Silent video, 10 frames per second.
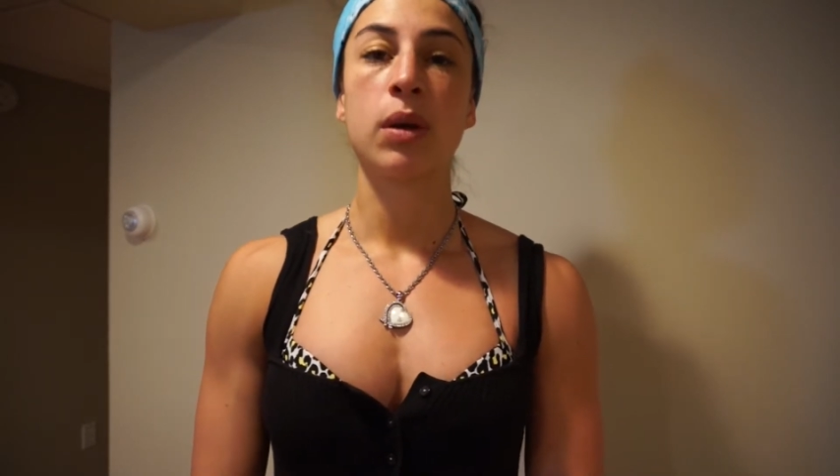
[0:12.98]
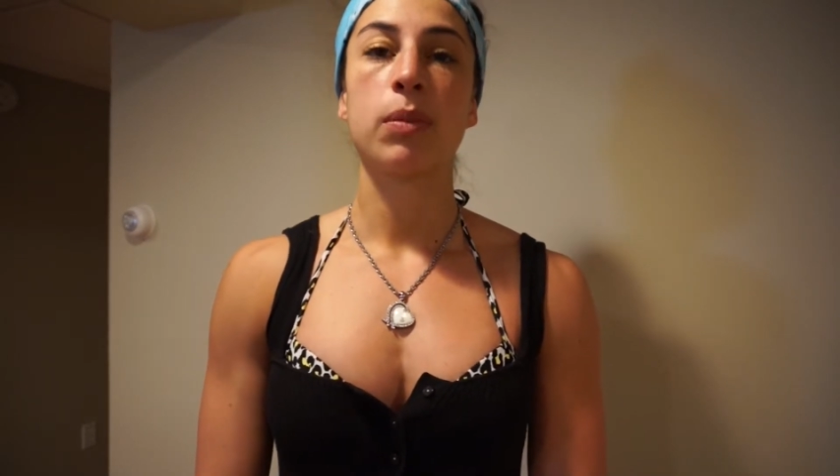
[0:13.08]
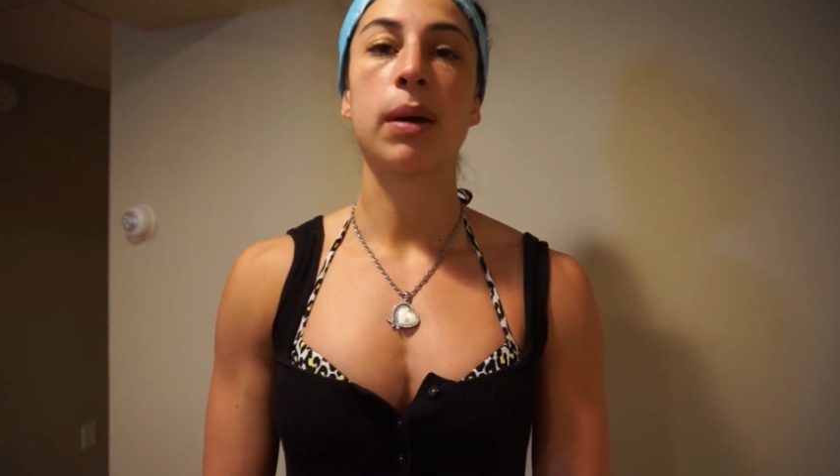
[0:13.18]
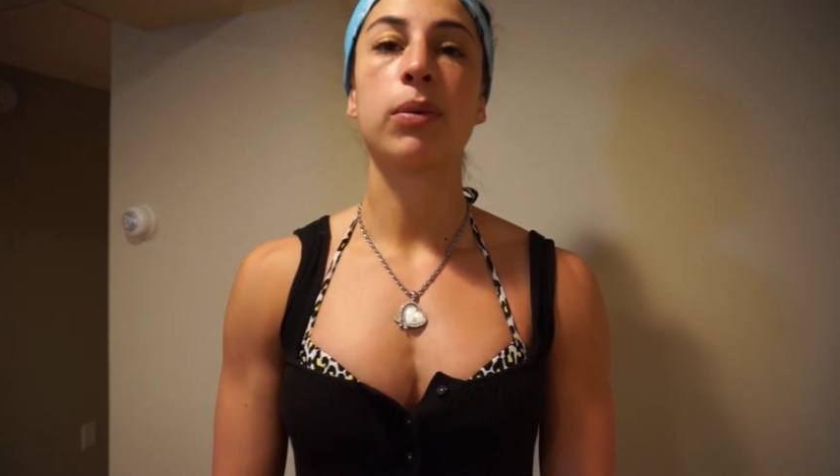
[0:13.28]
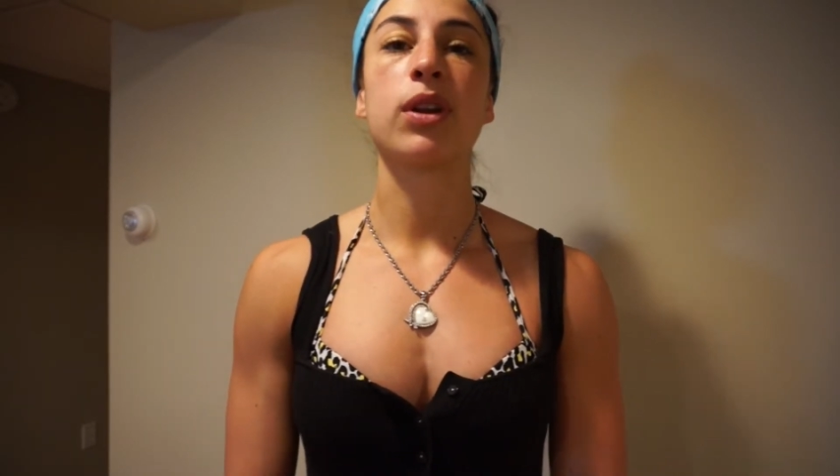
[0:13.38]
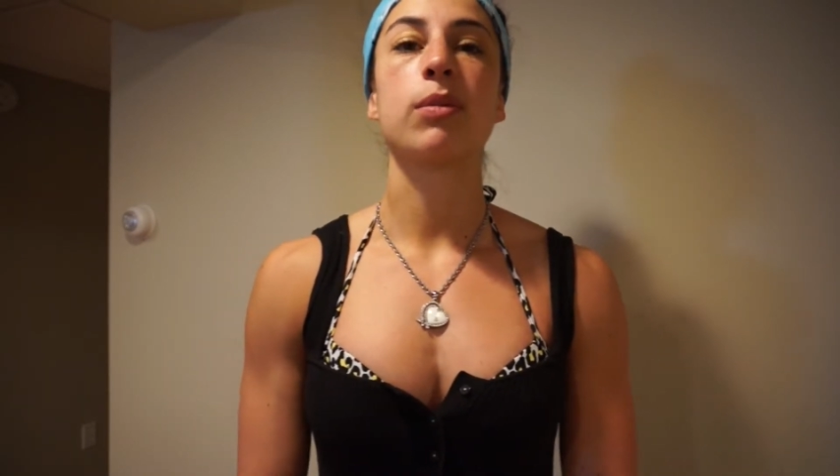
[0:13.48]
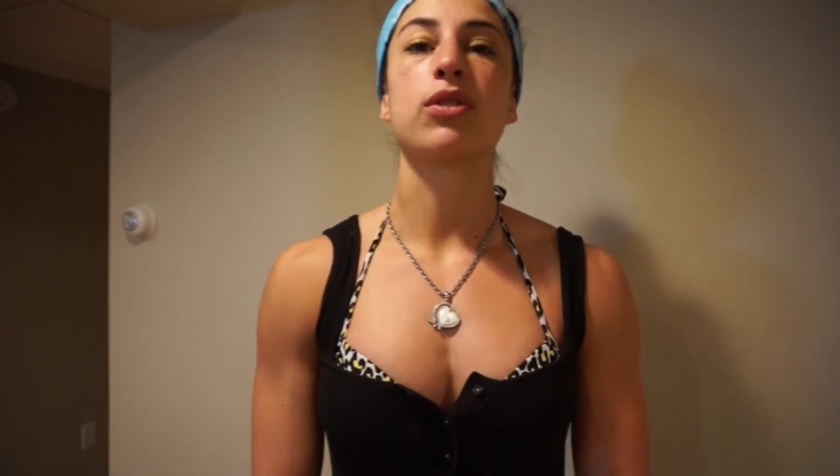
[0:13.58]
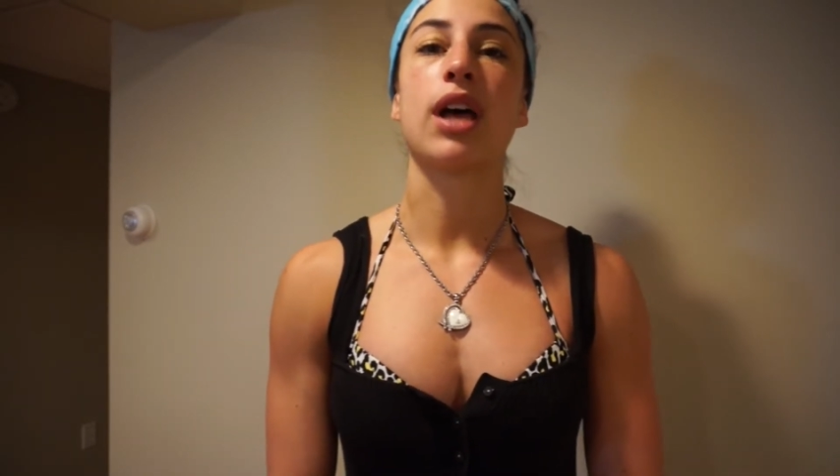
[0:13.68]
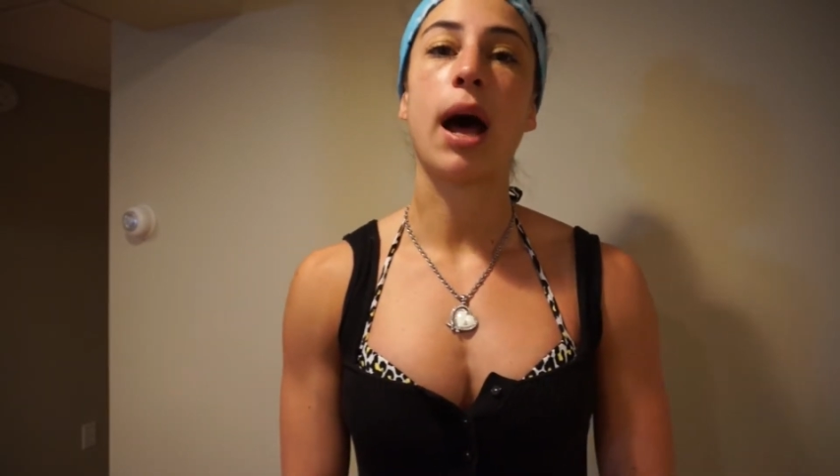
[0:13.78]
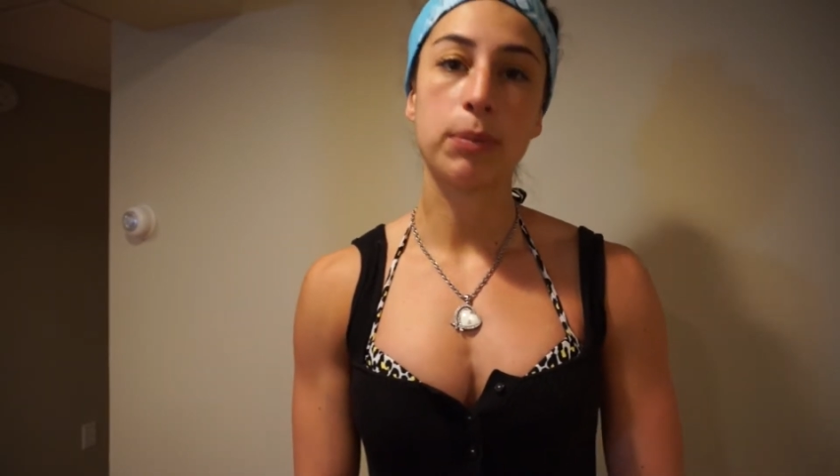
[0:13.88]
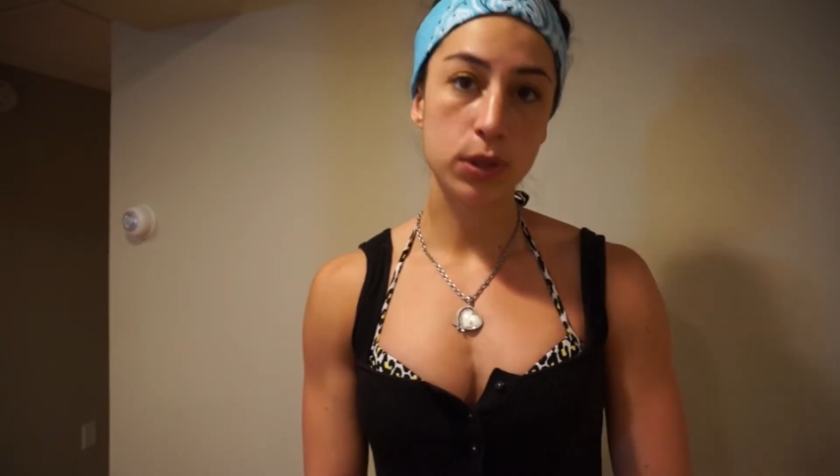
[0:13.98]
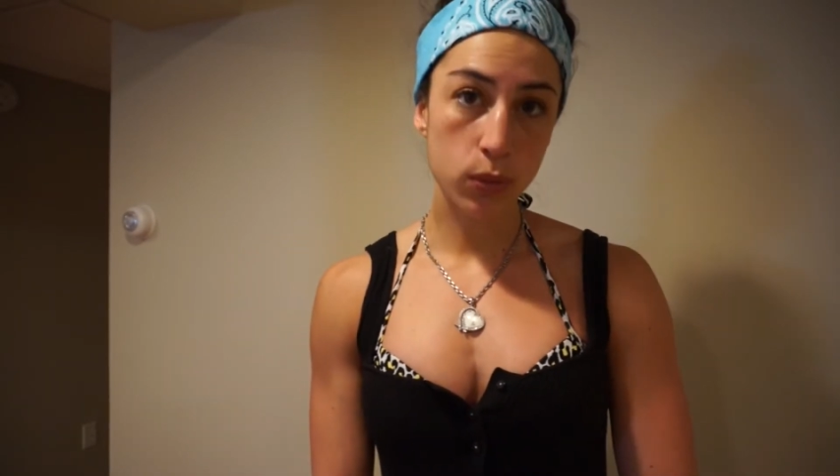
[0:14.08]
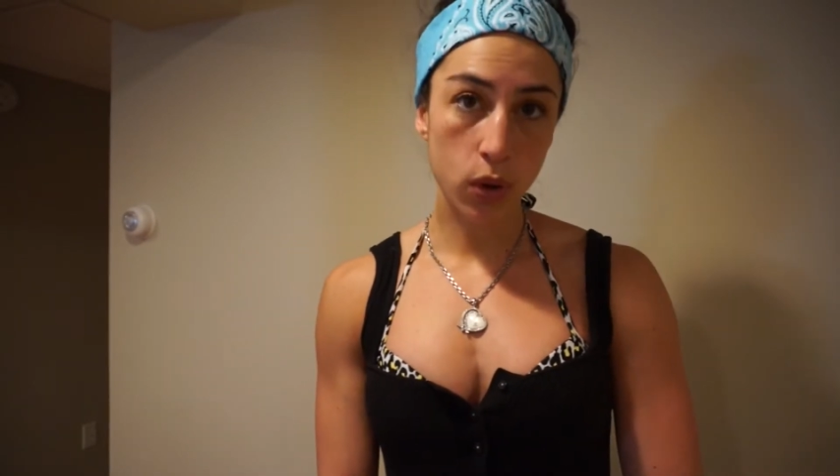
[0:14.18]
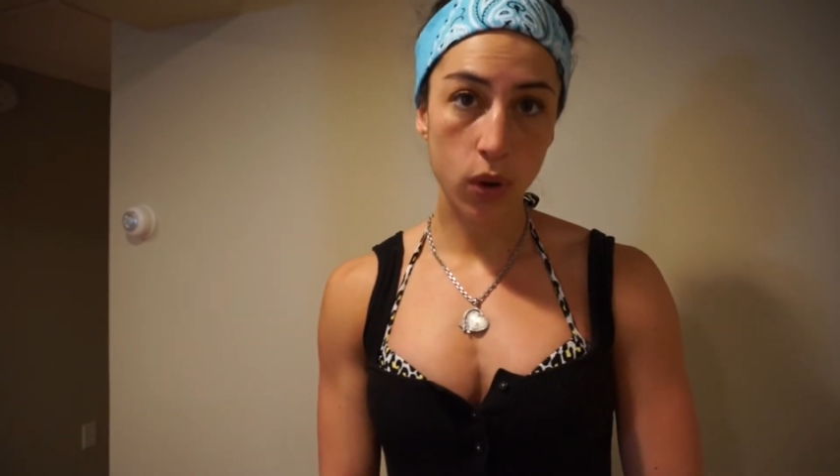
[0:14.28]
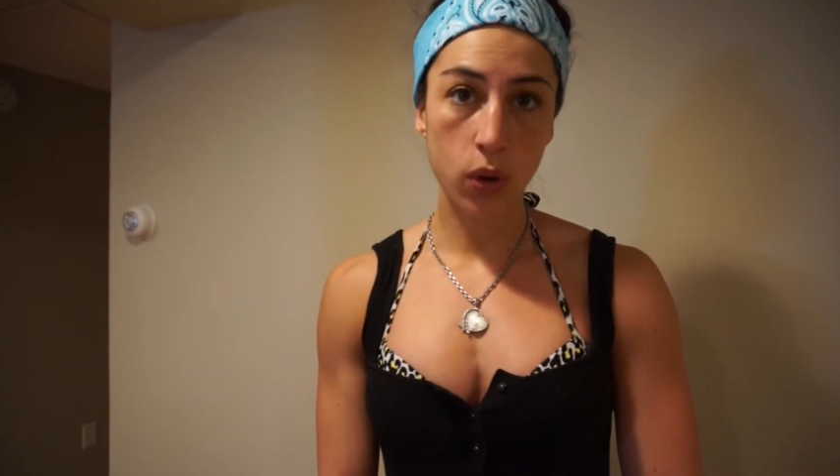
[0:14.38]
Probably one of the most
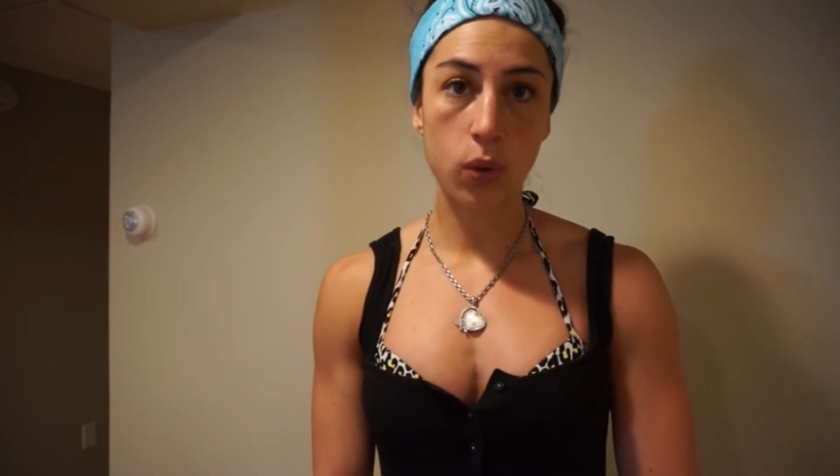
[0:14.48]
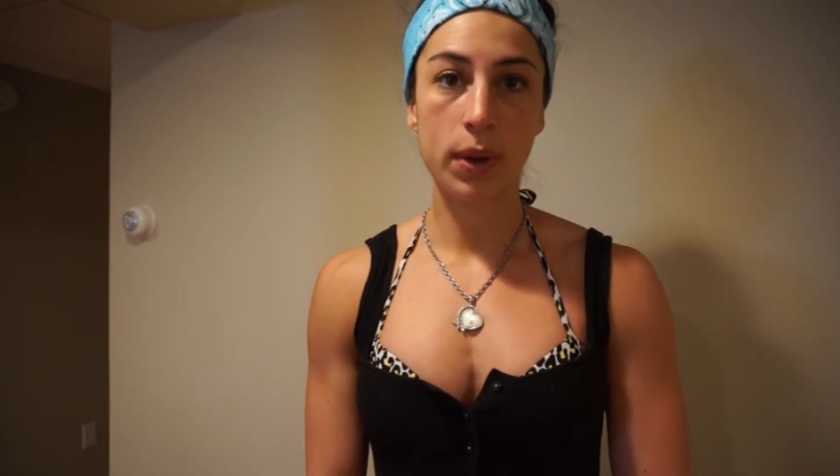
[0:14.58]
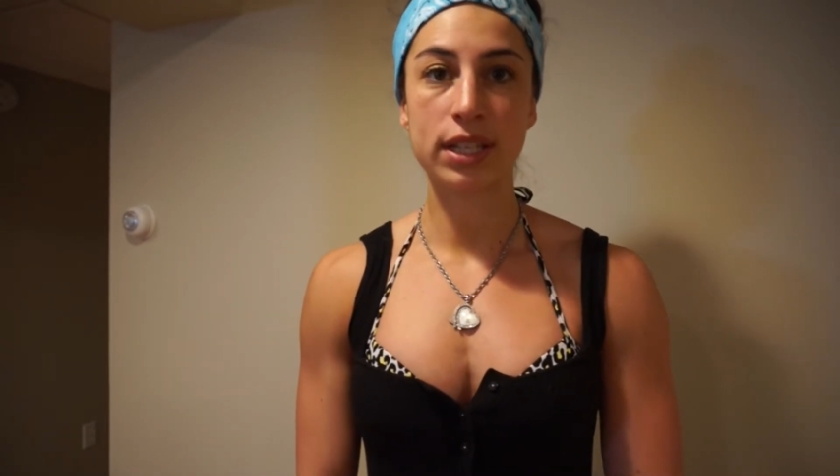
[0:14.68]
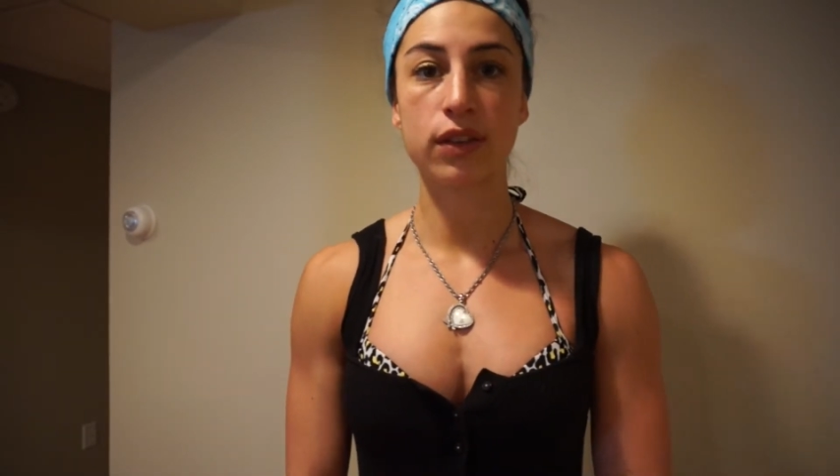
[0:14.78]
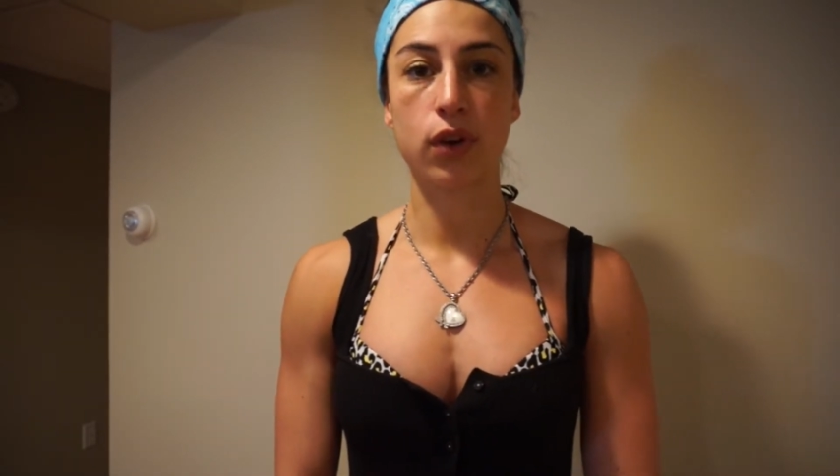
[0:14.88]
optimal ways of